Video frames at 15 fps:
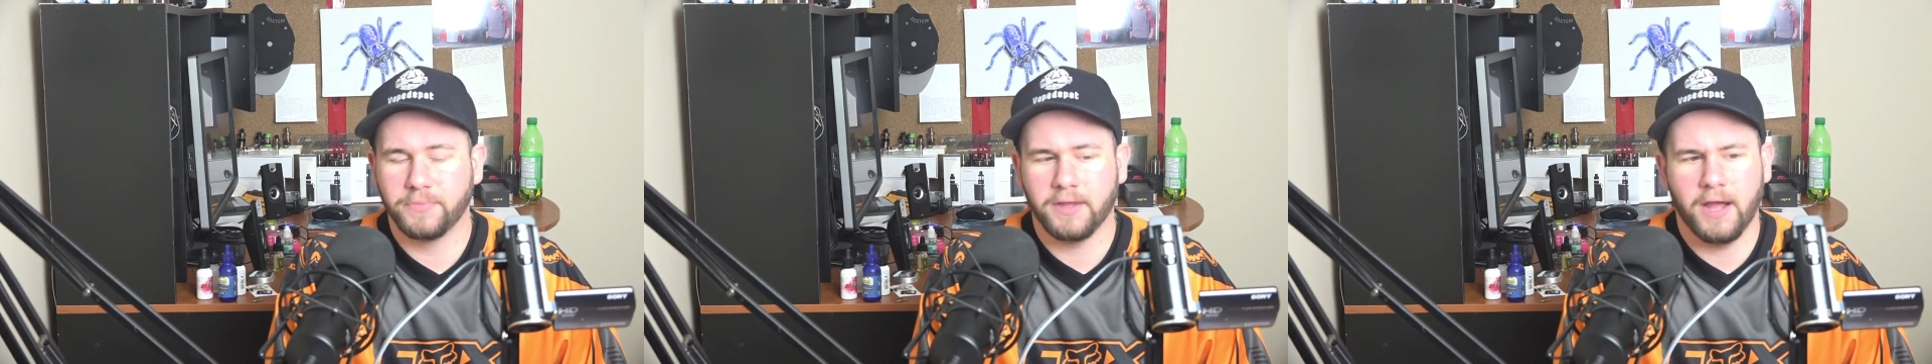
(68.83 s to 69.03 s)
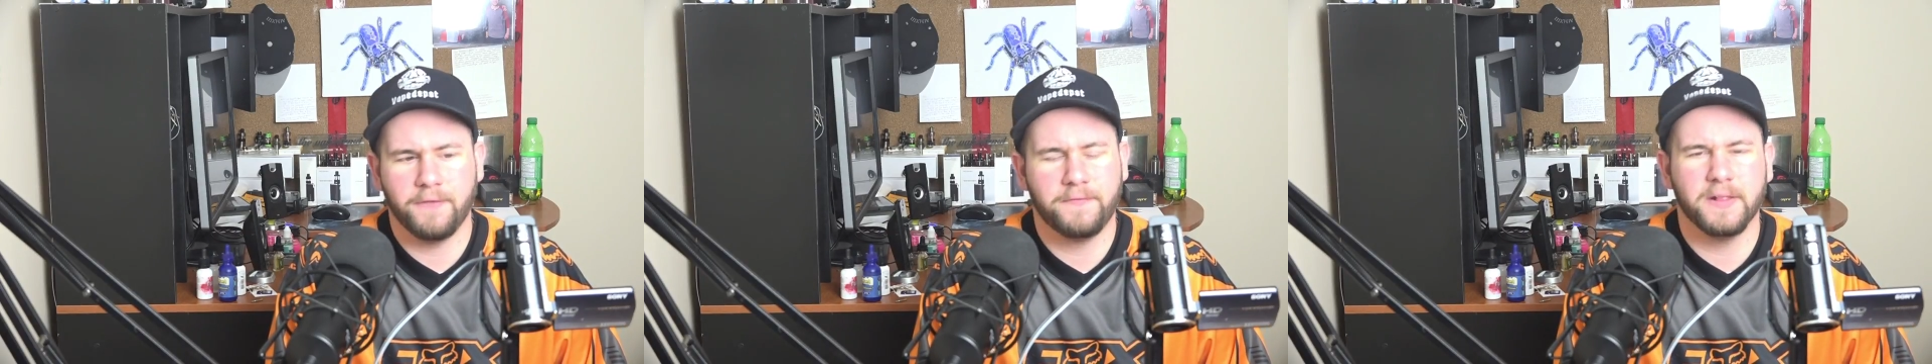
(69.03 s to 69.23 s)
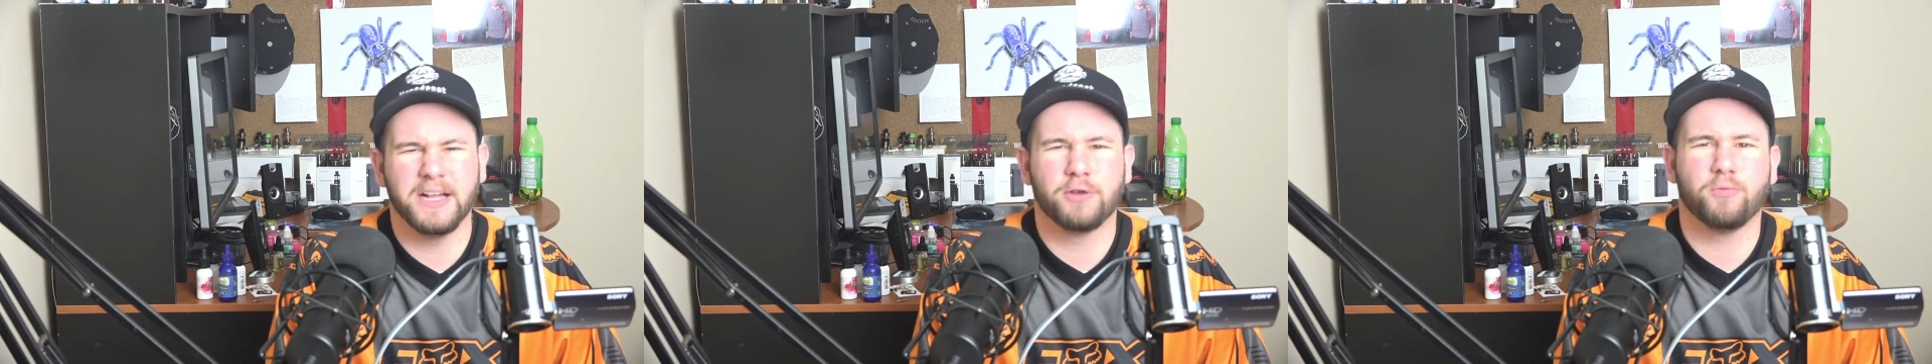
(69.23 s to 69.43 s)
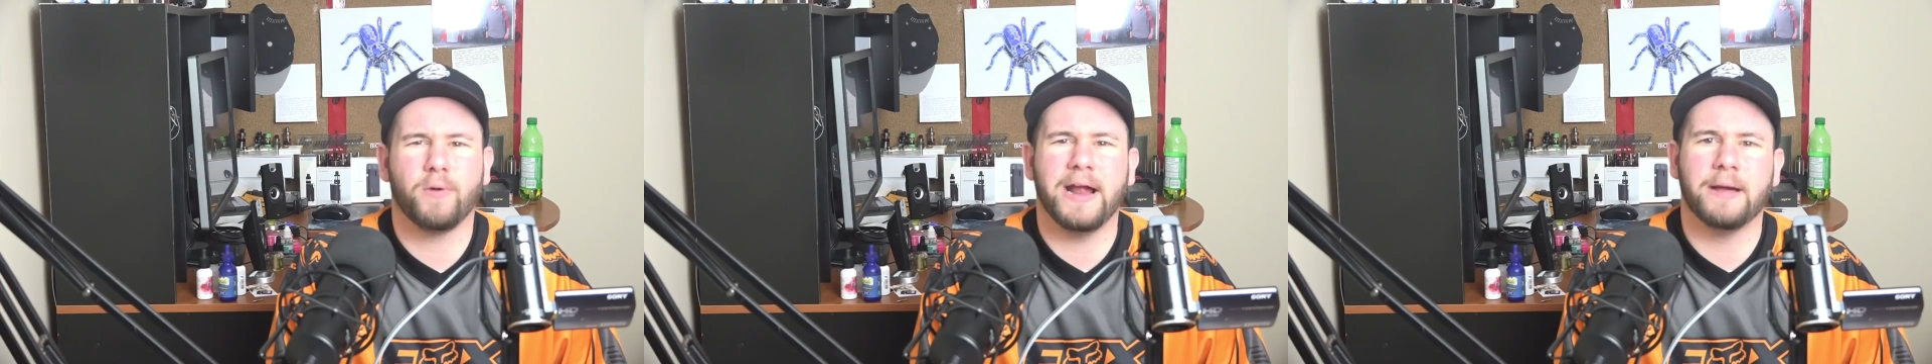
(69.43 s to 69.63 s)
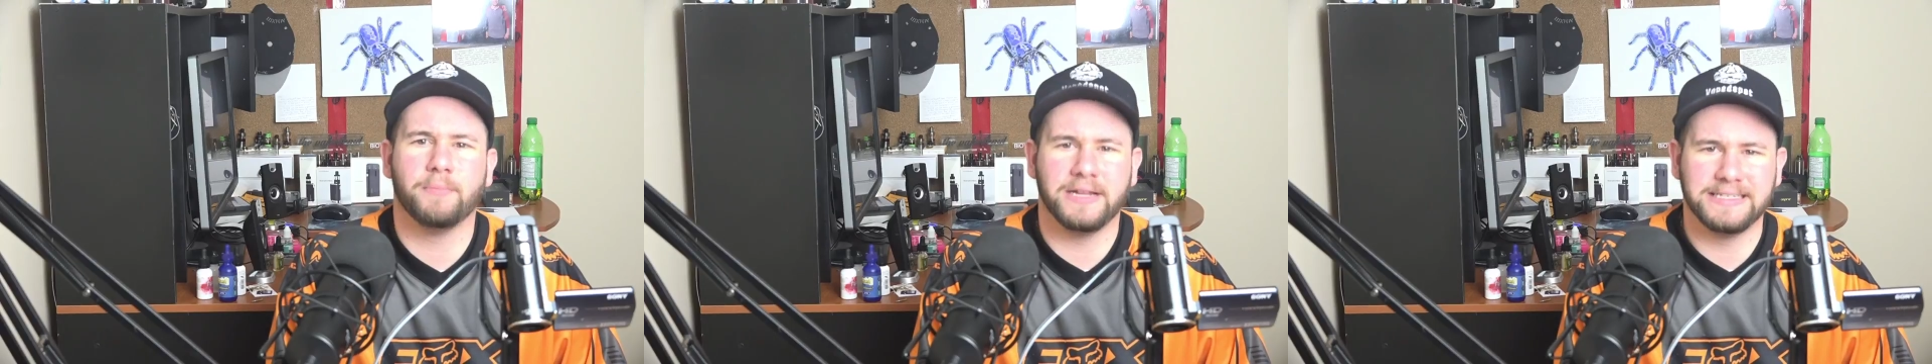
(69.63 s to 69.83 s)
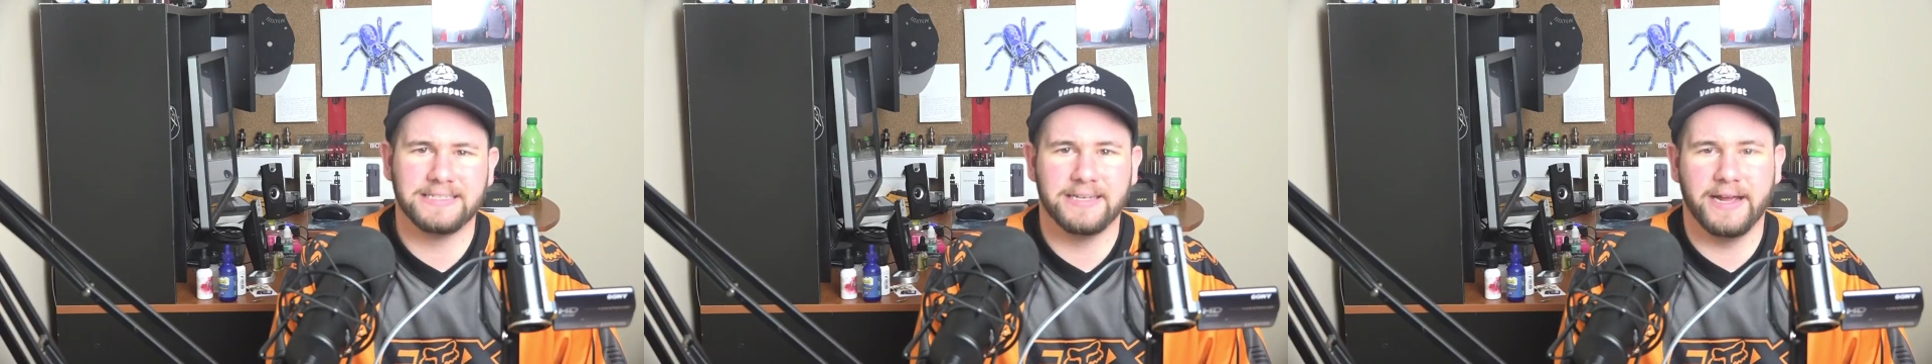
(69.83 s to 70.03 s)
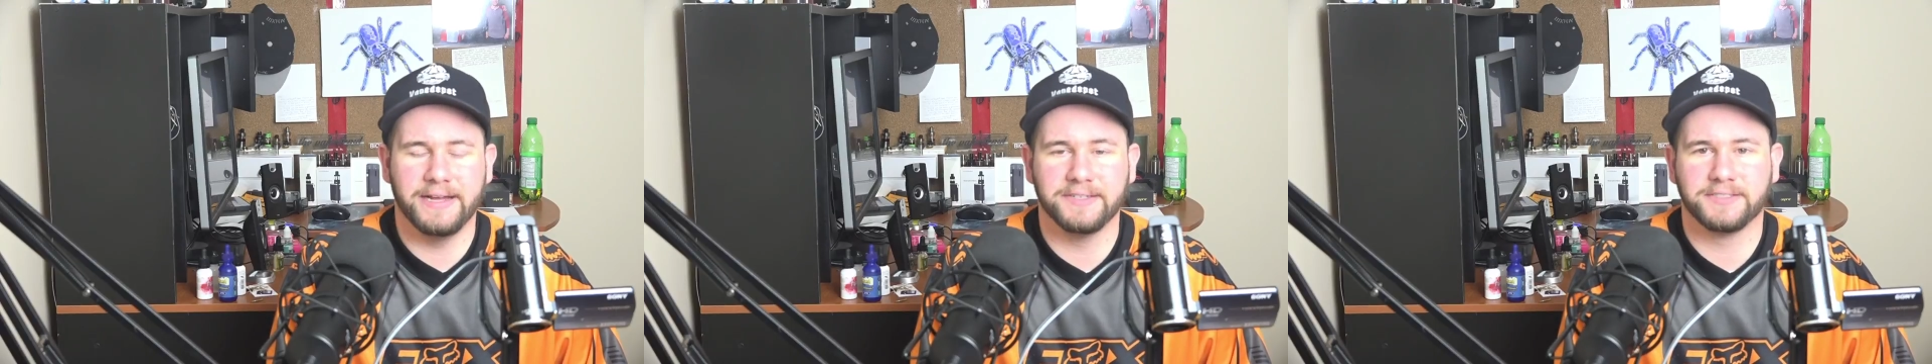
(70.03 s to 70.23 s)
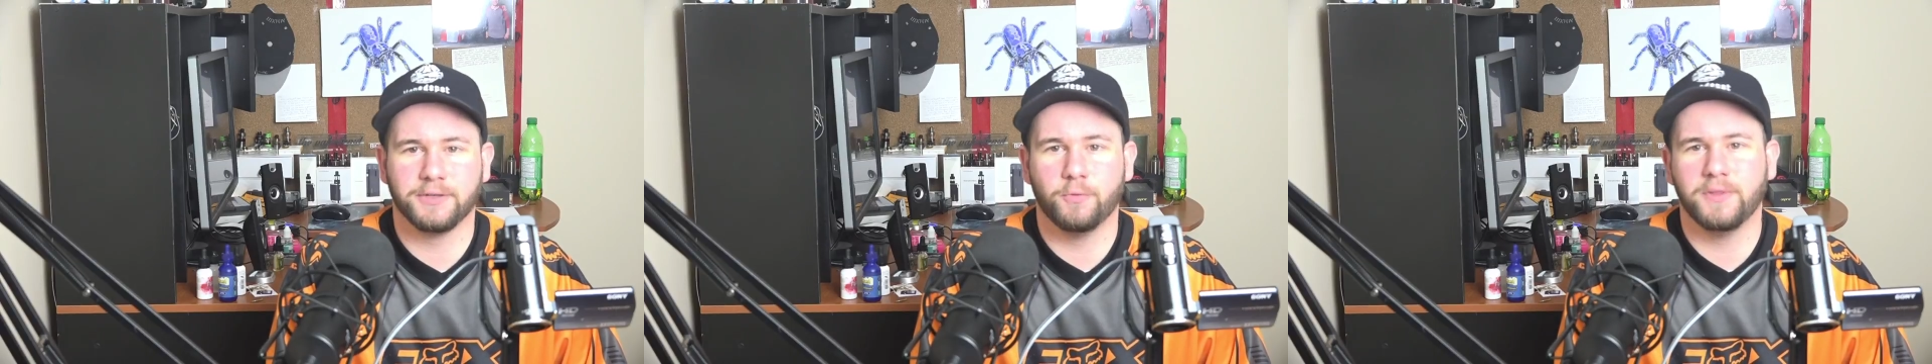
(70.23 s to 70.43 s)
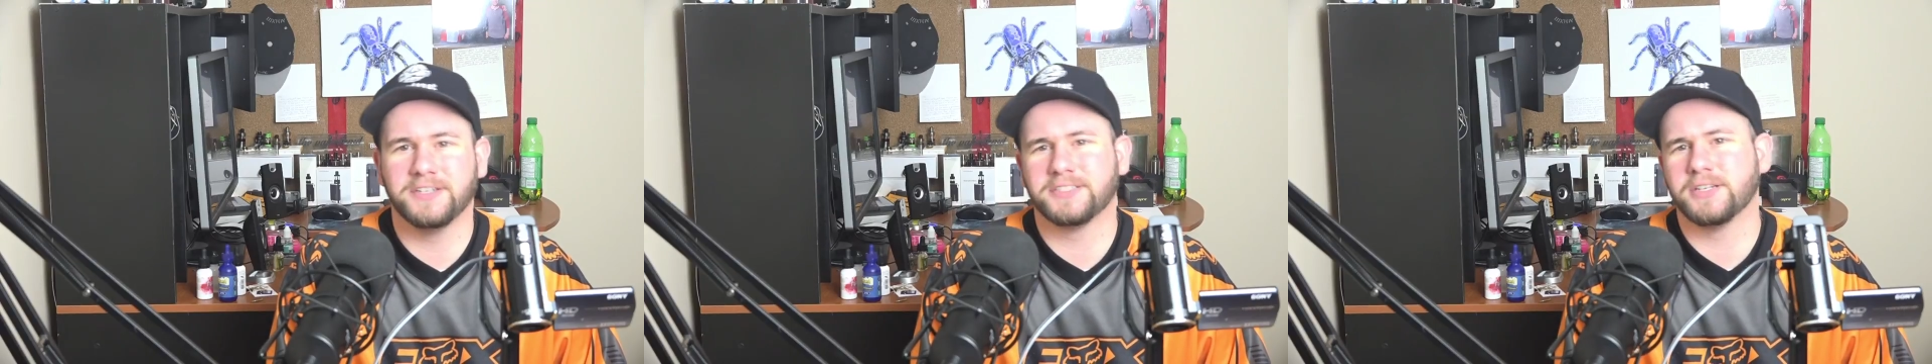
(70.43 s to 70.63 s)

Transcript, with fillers: I feel like rambling today, so this